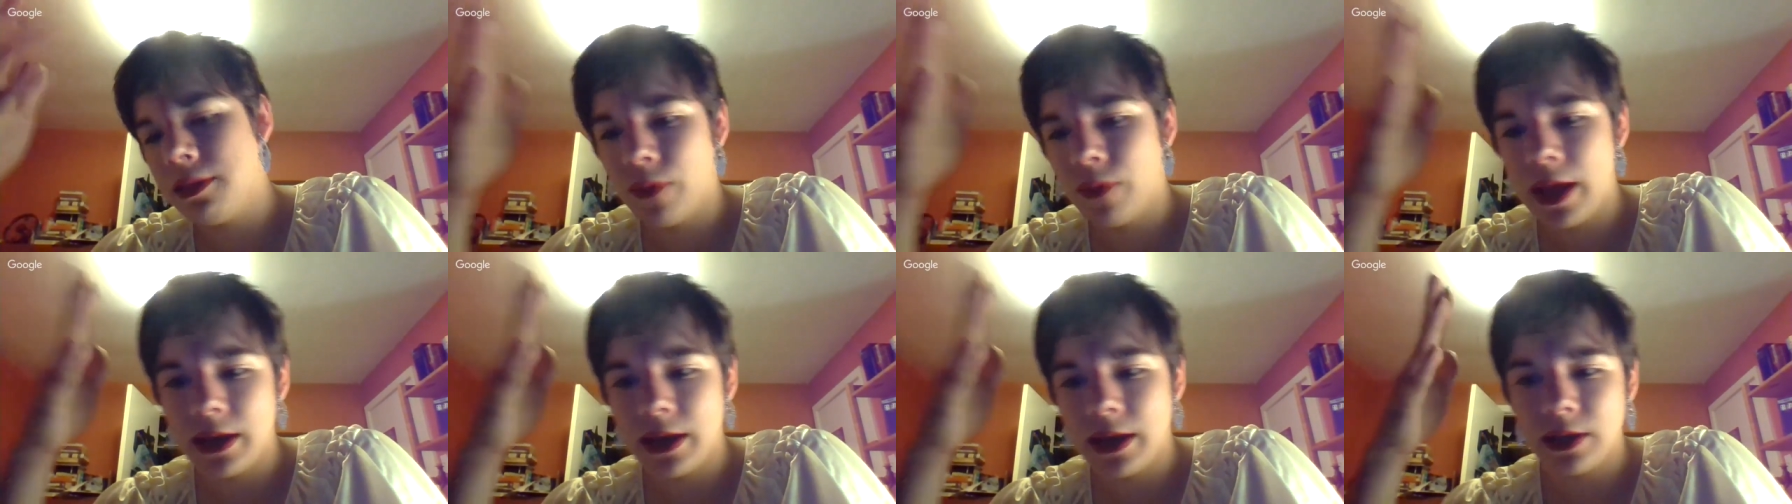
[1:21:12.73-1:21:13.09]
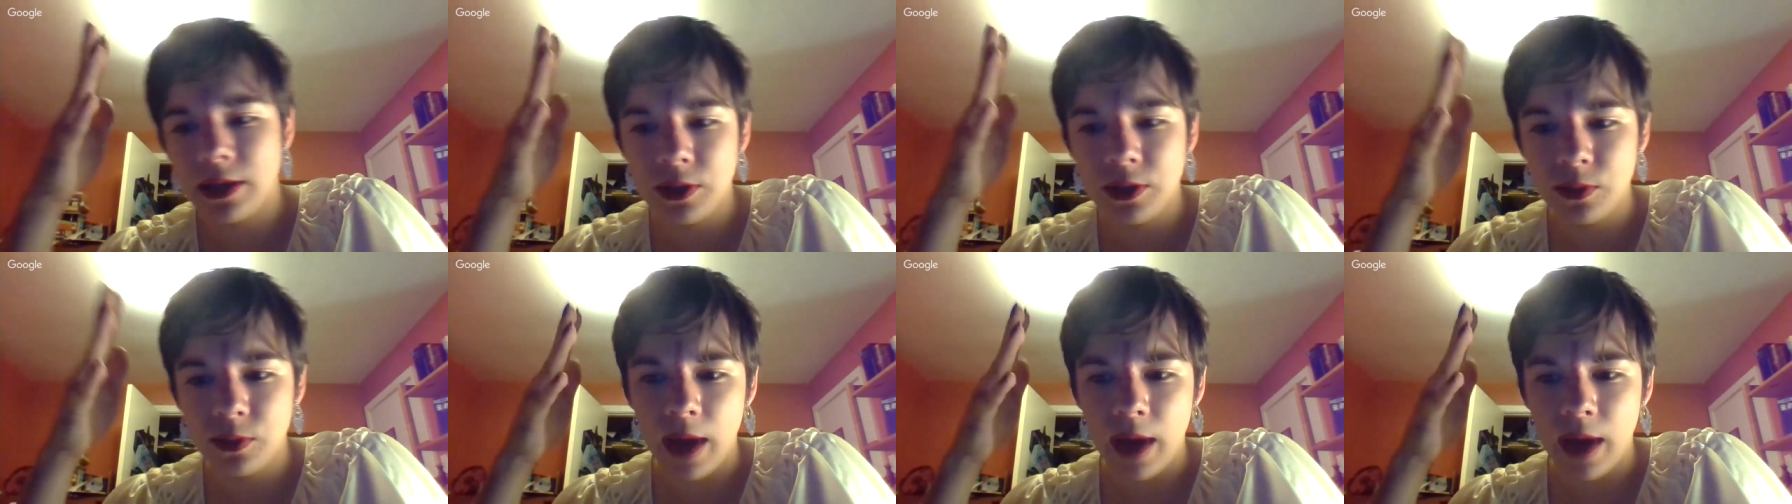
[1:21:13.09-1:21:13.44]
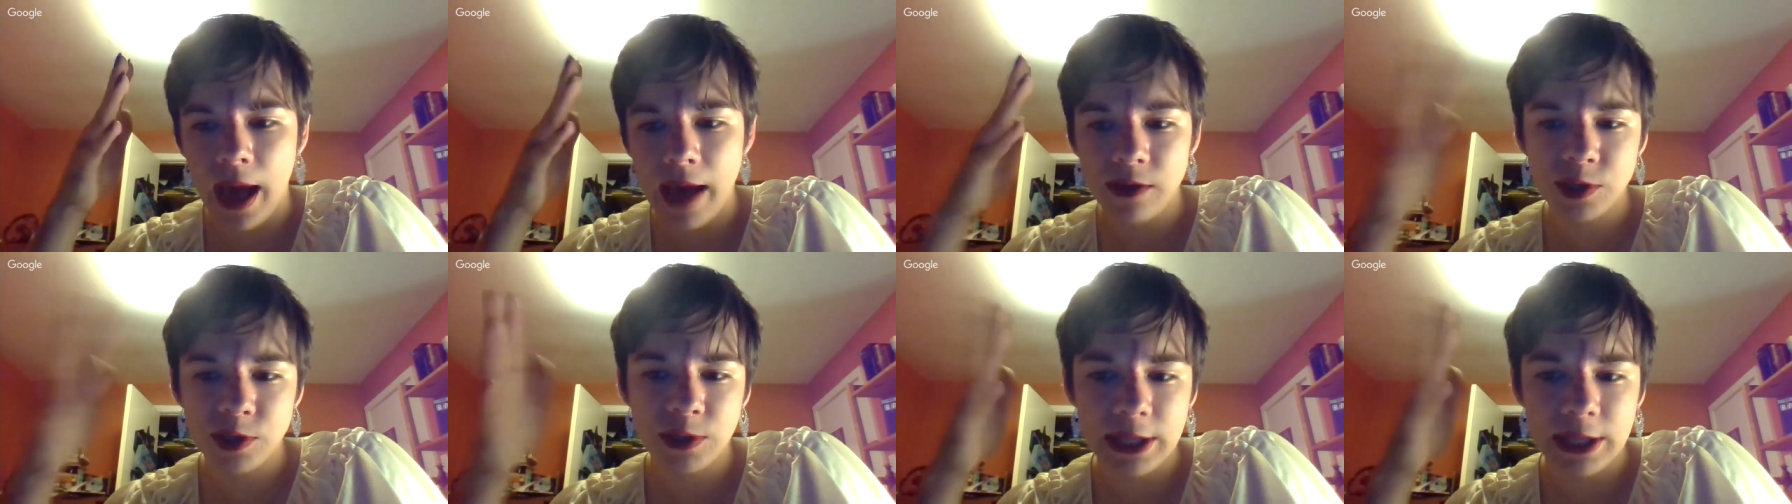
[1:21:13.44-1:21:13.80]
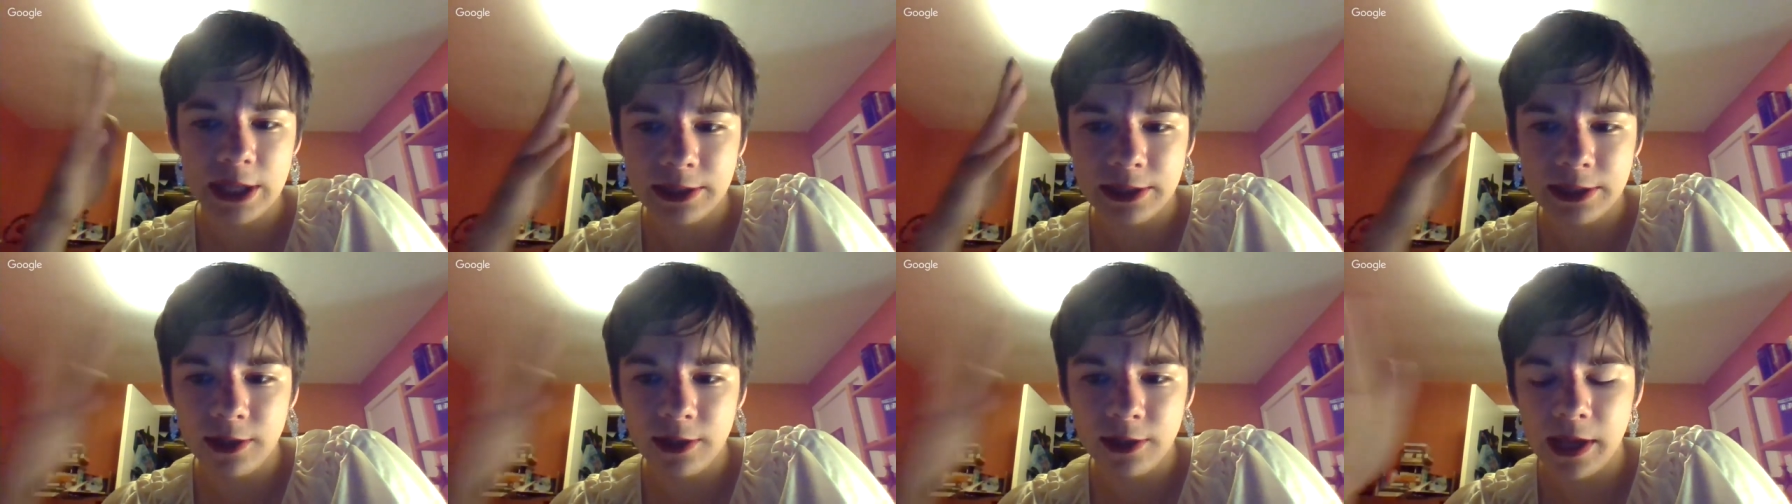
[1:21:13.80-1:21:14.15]
when you
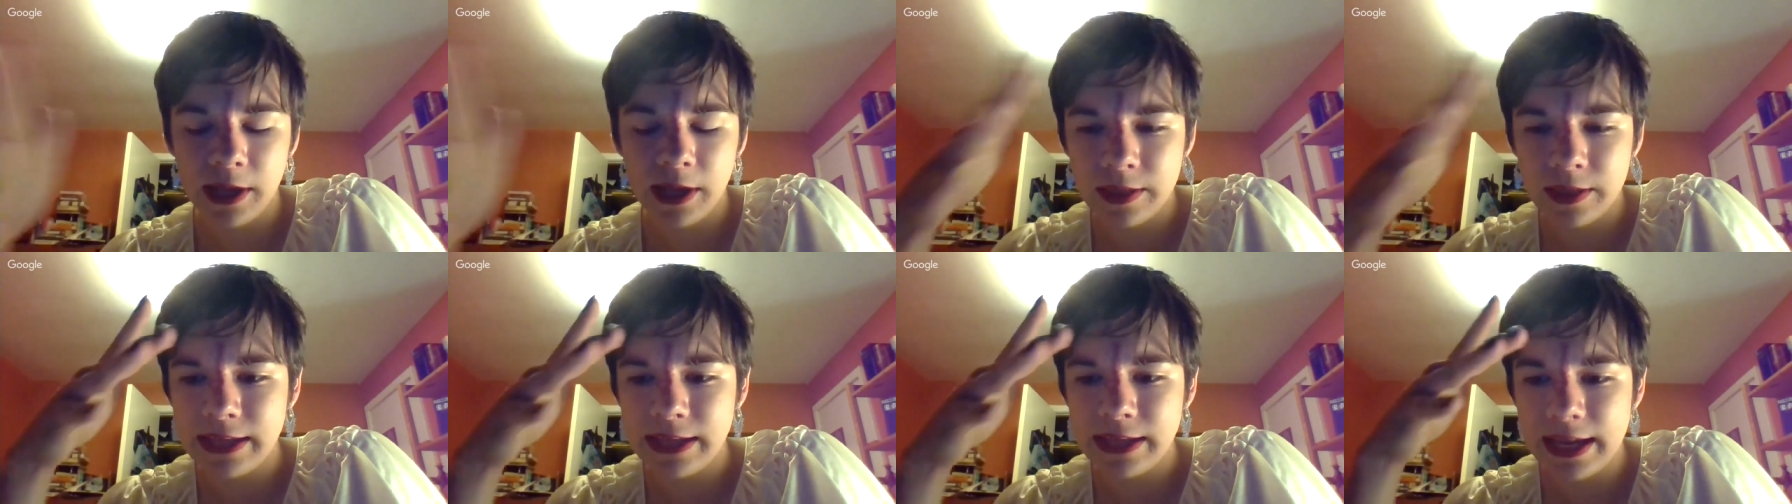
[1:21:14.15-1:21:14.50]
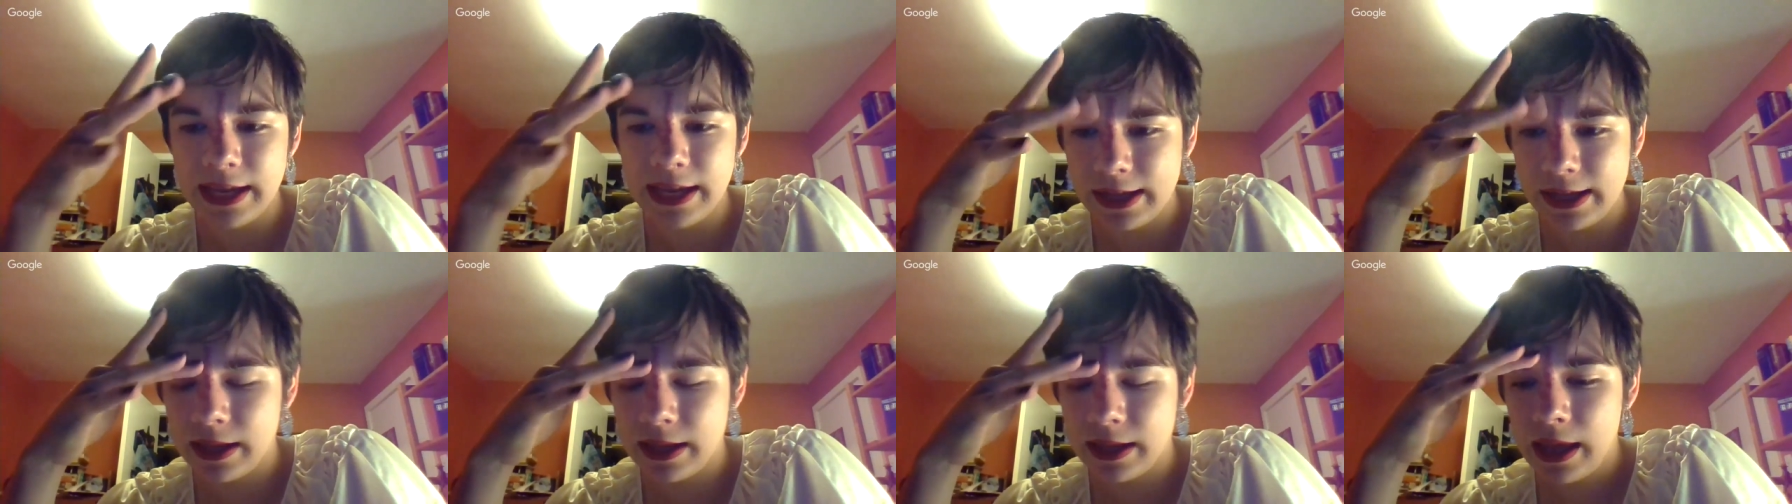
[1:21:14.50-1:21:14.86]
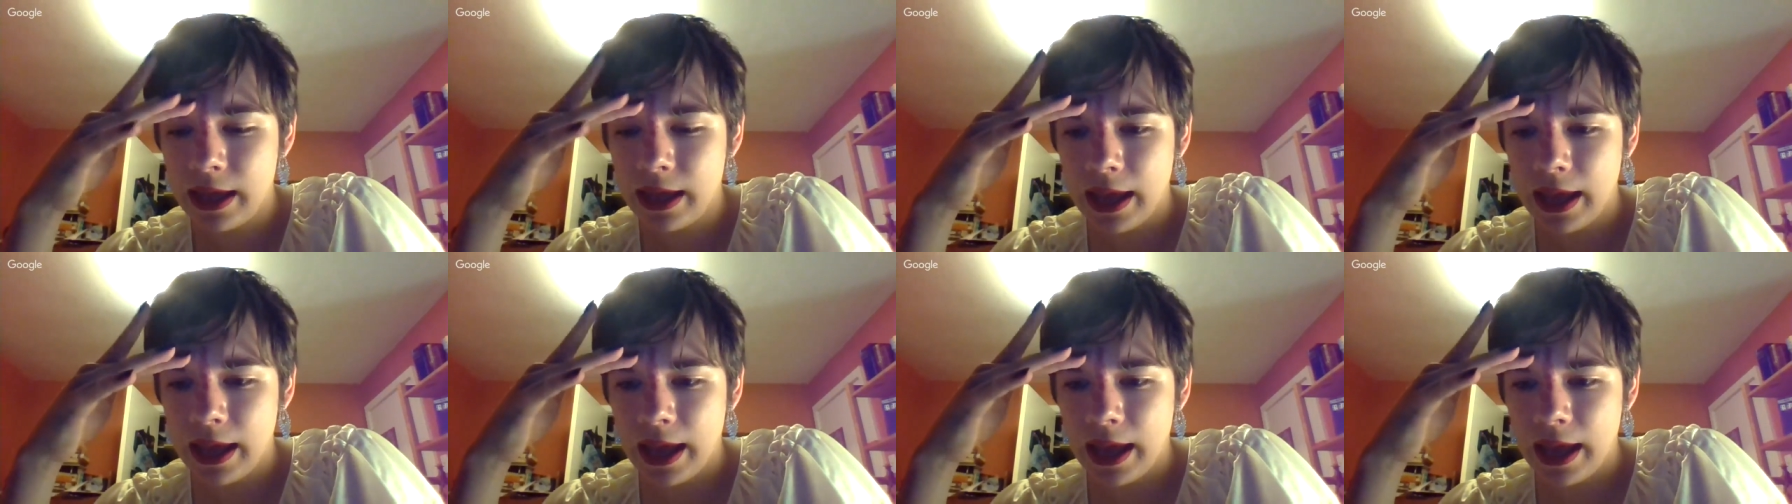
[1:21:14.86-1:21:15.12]
actually look at the data,